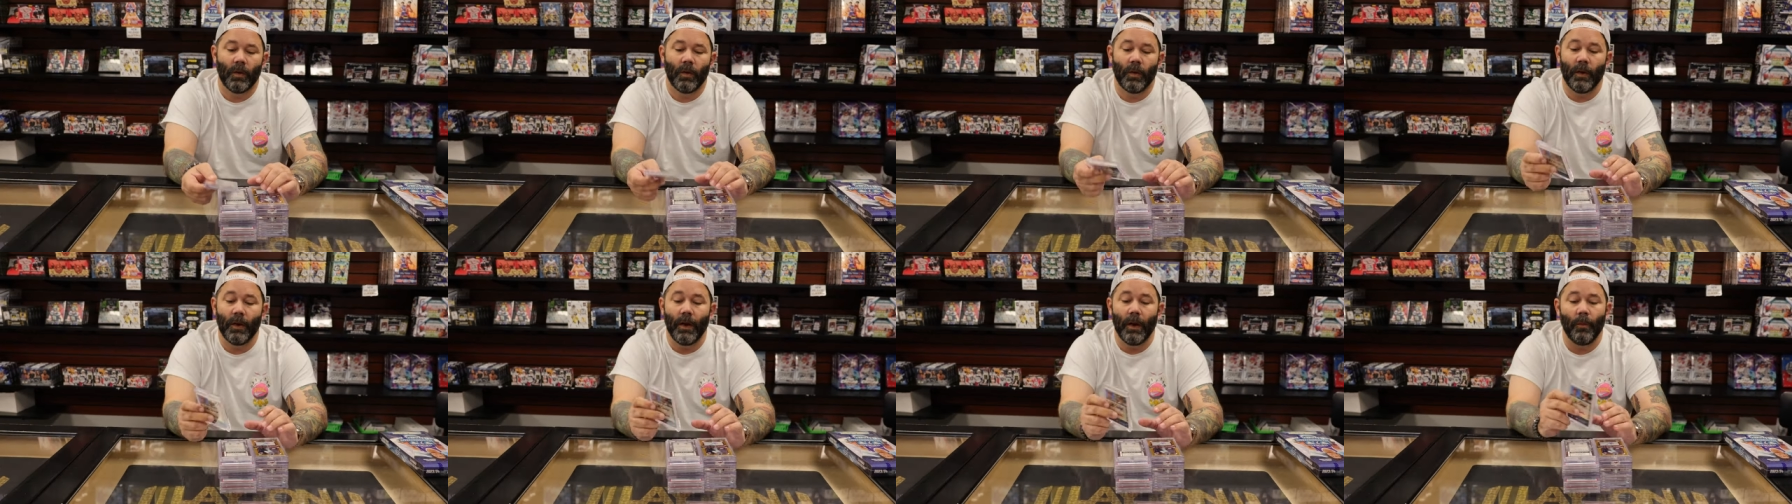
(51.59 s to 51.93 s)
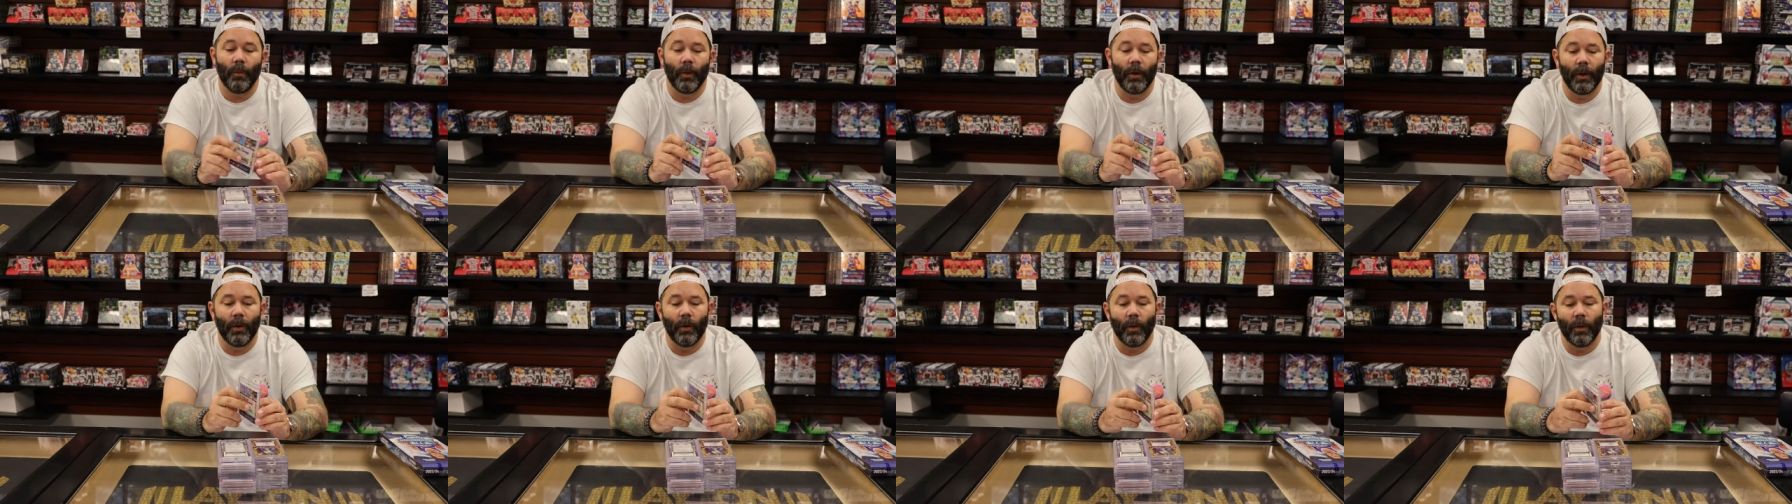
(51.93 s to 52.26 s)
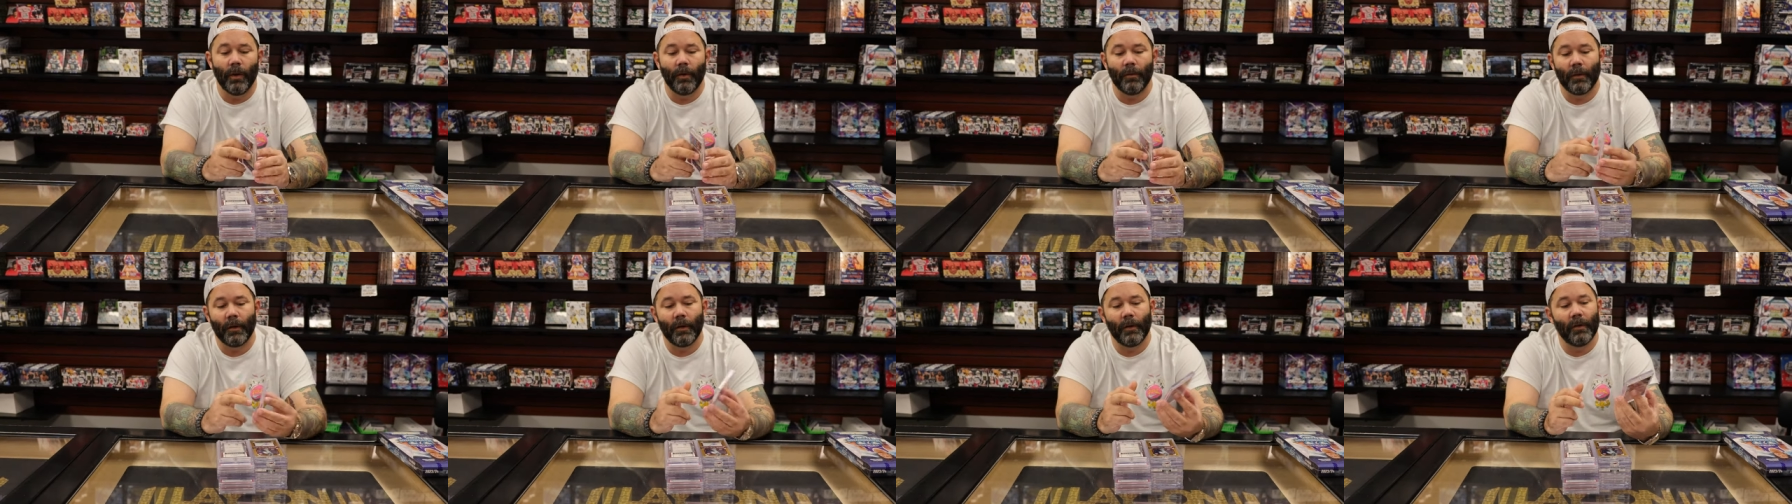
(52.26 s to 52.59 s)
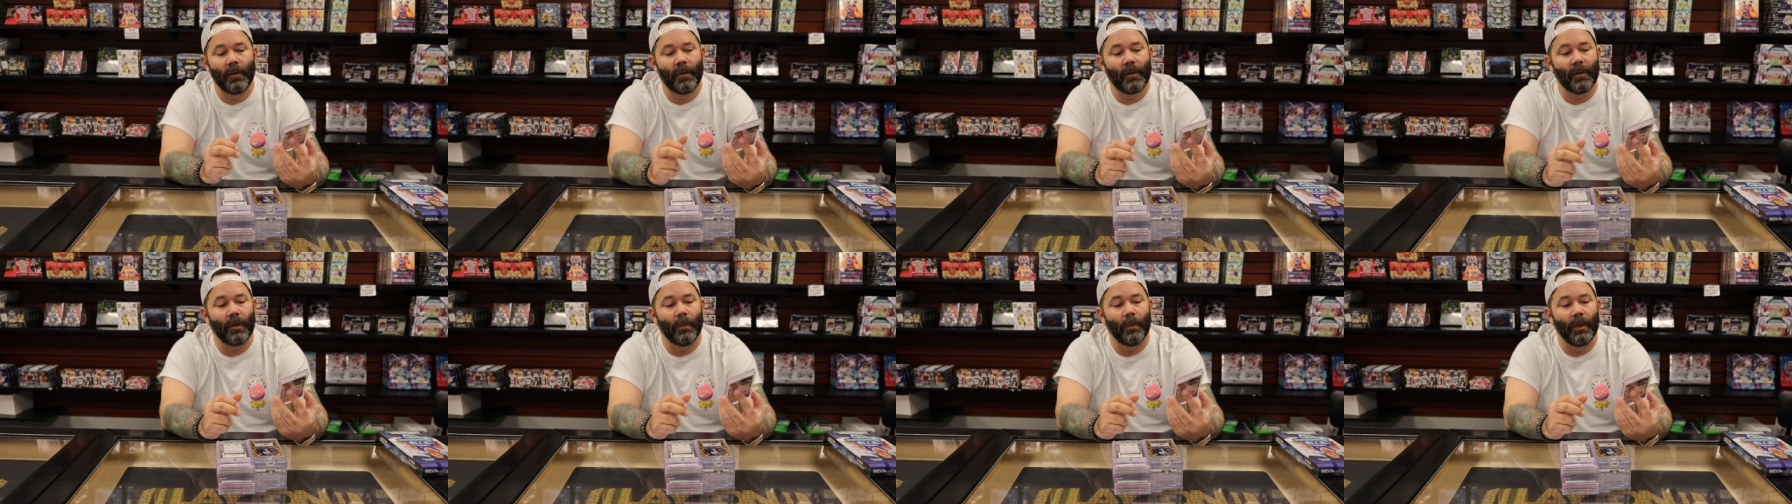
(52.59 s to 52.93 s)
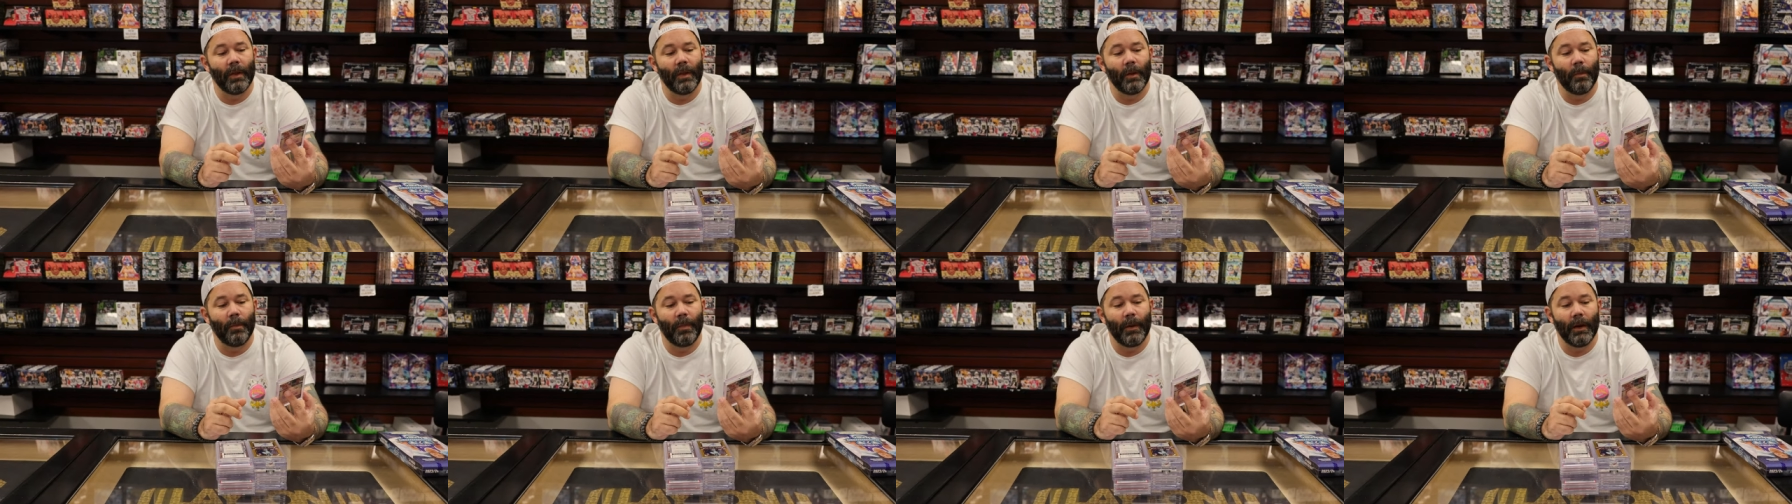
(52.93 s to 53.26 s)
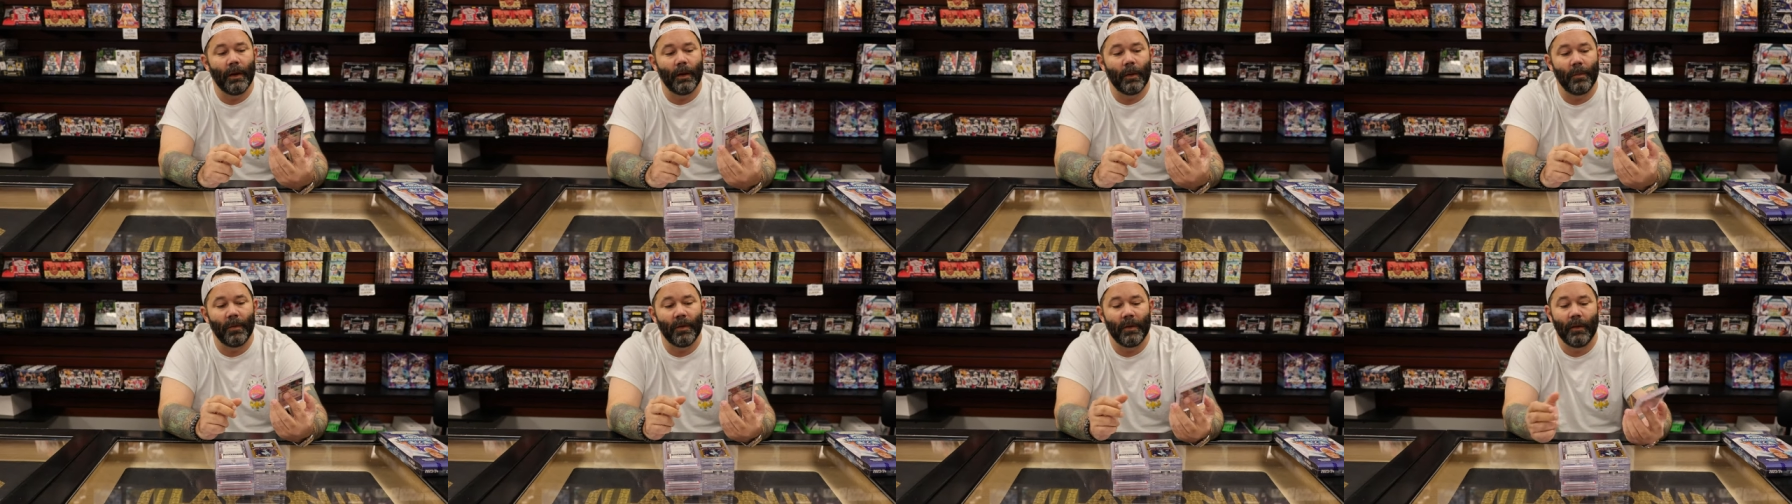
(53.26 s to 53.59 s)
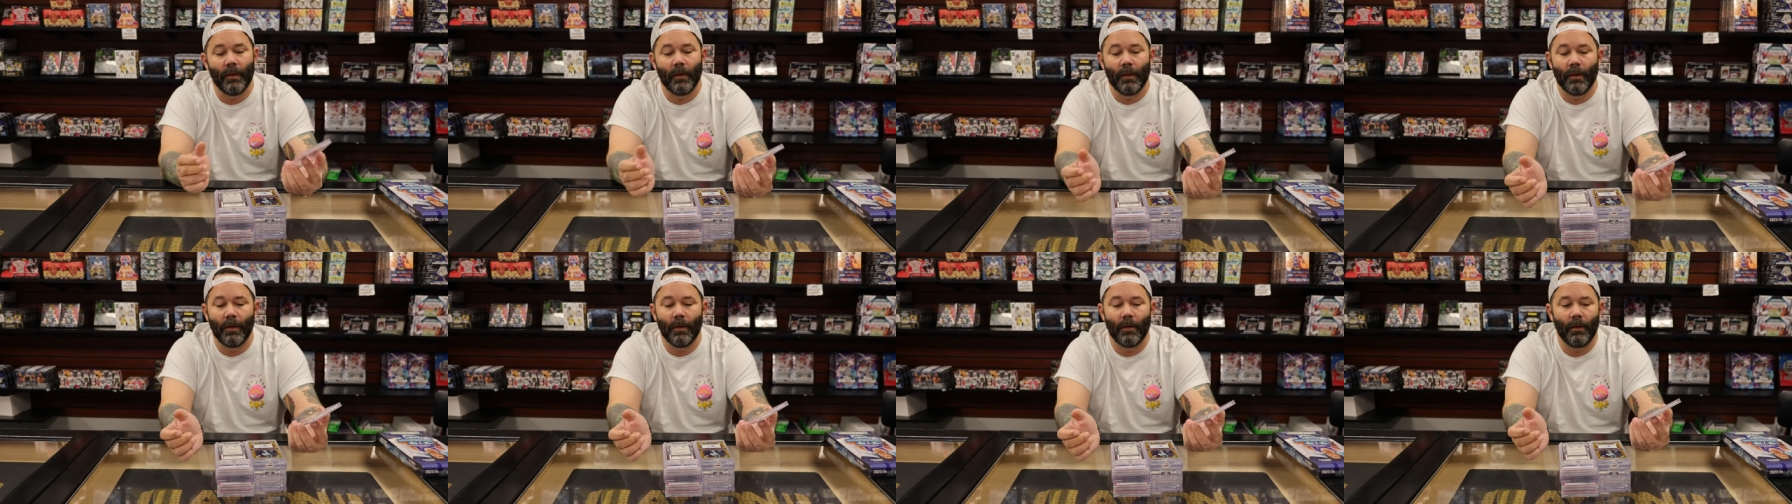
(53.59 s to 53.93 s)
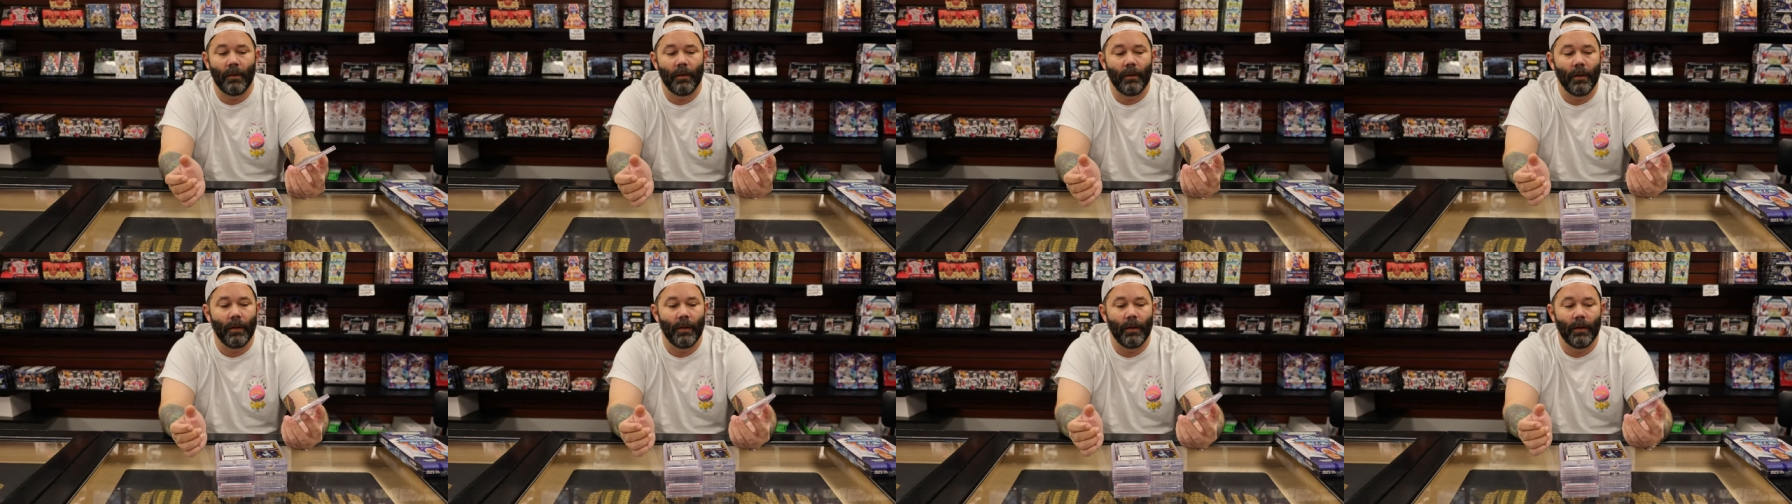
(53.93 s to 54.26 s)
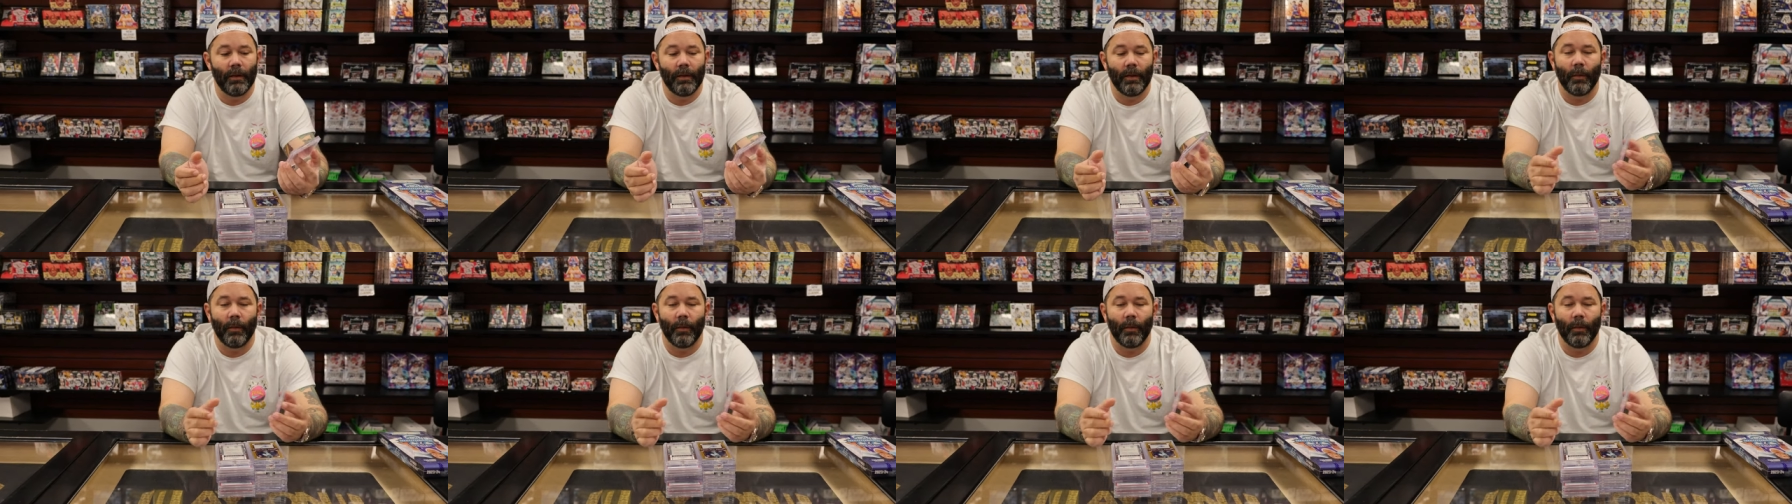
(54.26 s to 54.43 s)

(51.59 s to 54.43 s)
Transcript: So yeah, I'm gonna go over some of the pickups here uh,